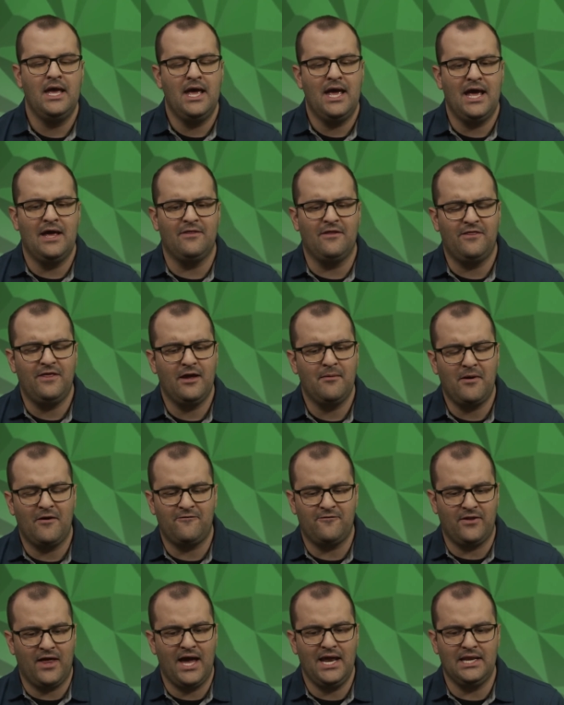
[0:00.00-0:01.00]
and the thing about
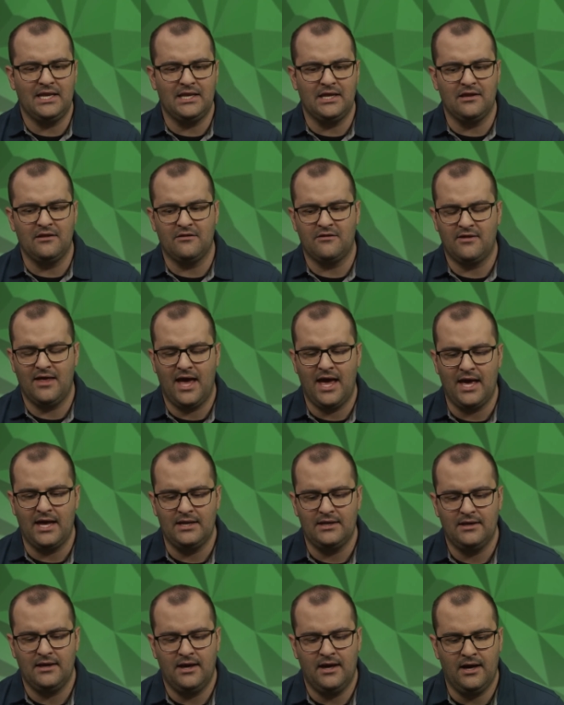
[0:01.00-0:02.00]
flighting is
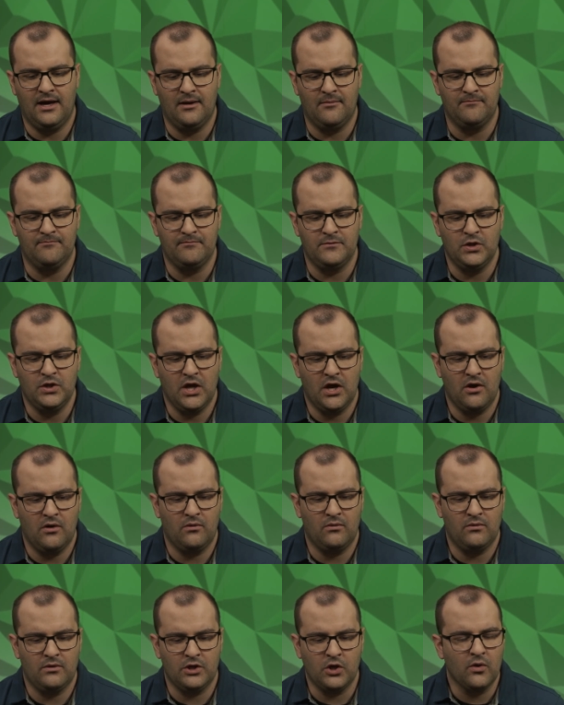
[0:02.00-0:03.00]
that um, you
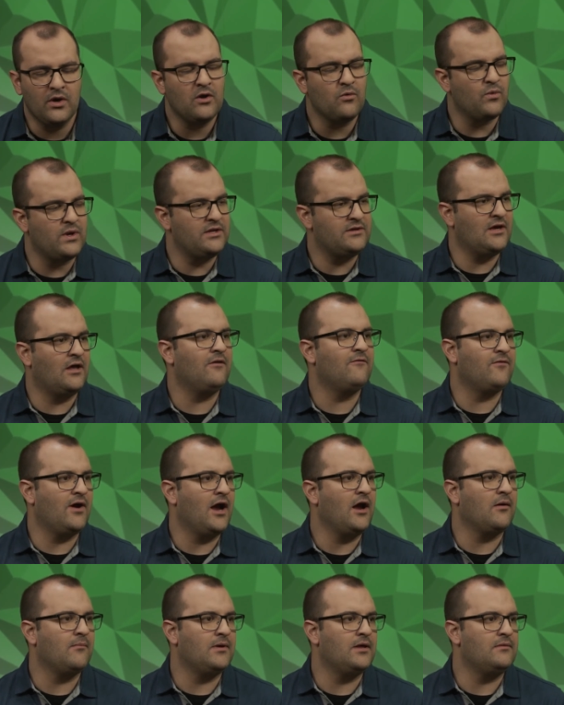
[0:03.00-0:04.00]
know you're in a retail
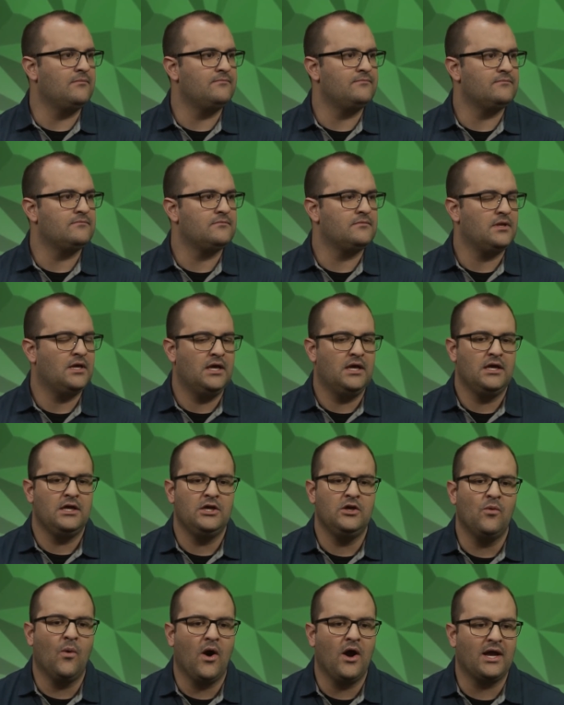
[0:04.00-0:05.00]
environment
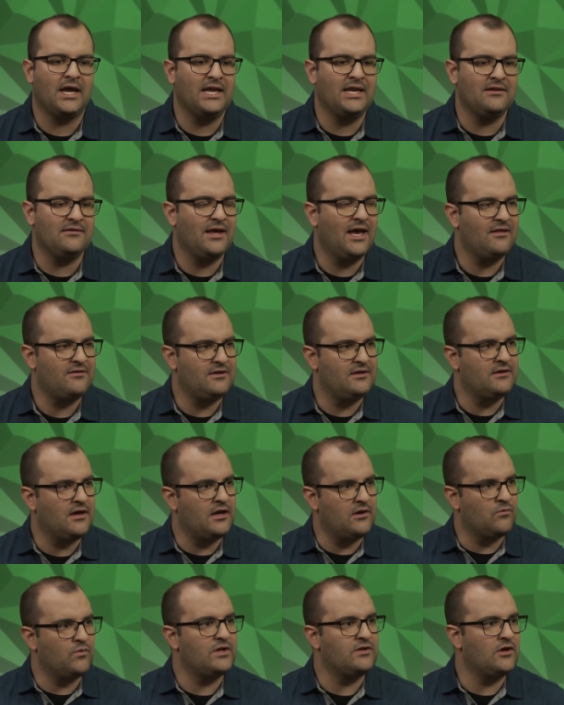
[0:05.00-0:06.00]
you are getting testing
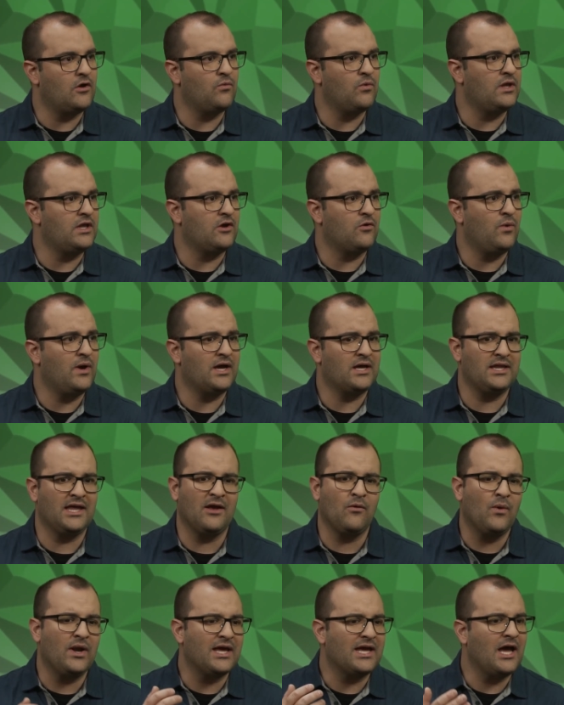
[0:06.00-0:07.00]
done in retail really quickly.
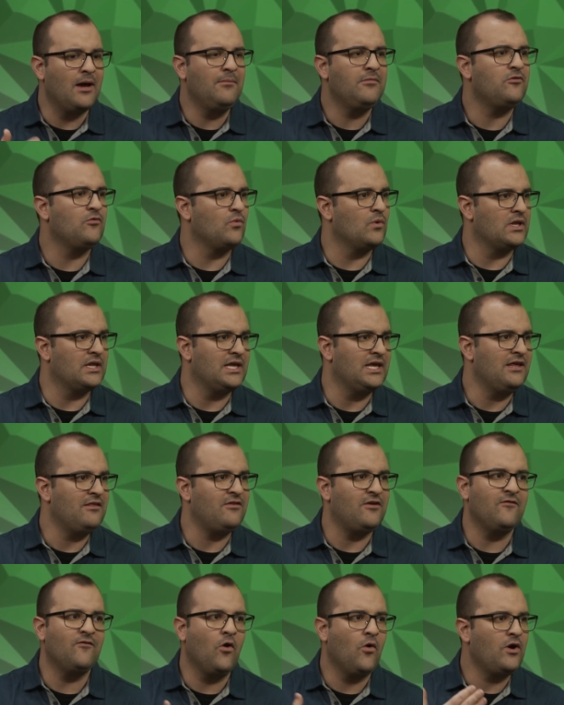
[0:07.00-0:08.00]
And when it comes to
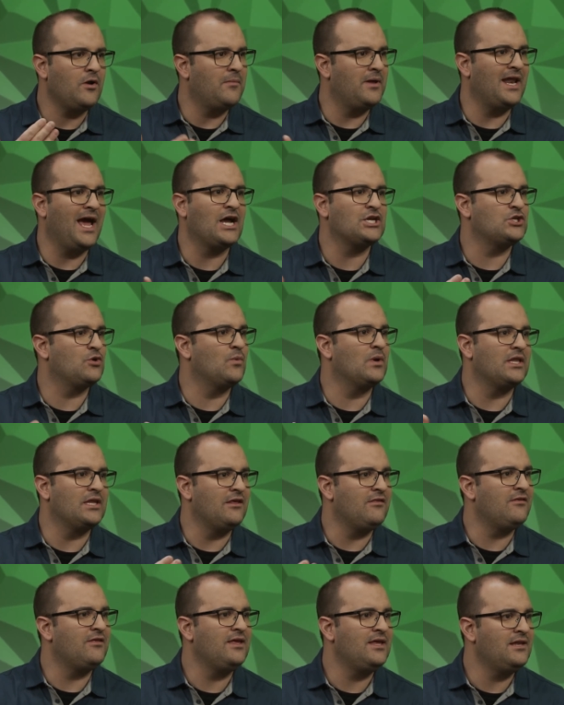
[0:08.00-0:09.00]
release, you've already been actually
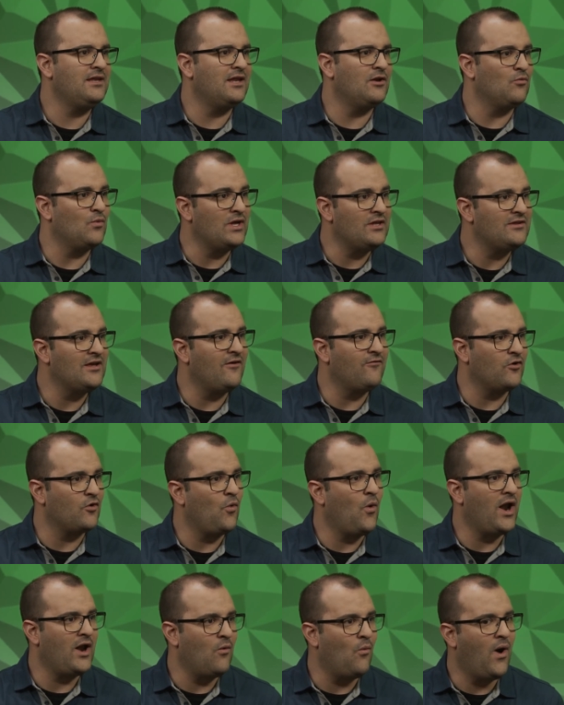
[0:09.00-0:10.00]
releasing in retail for
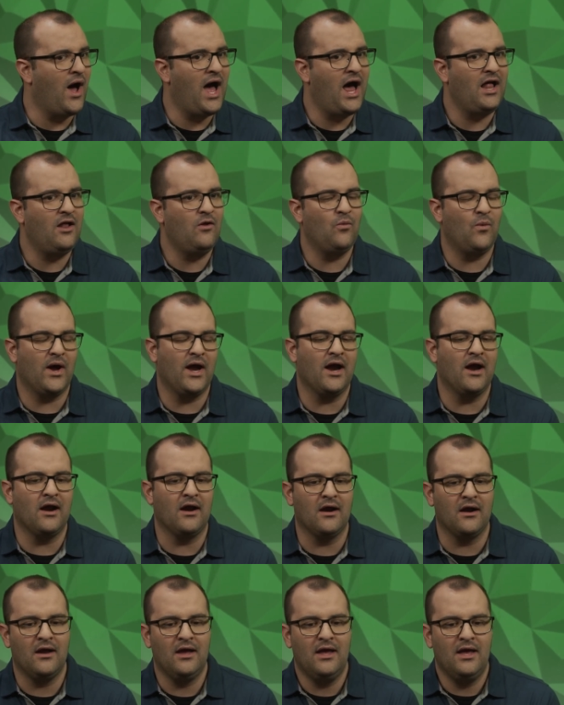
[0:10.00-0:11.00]
quite a while
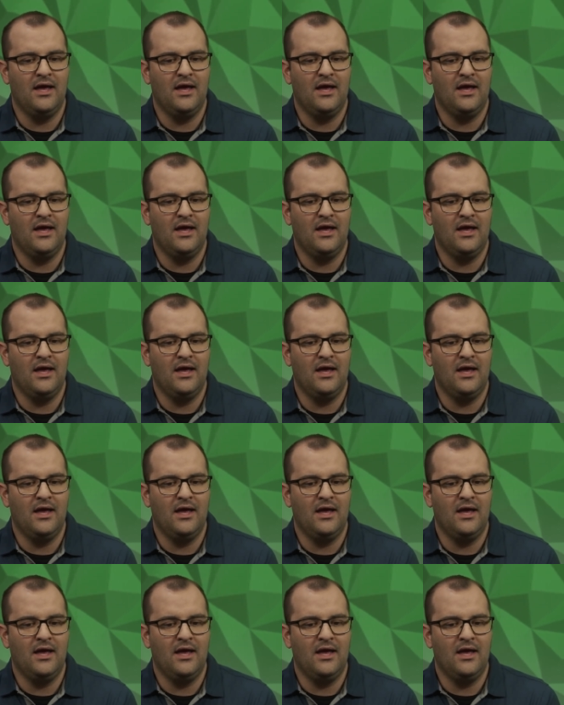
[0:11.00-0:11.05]
where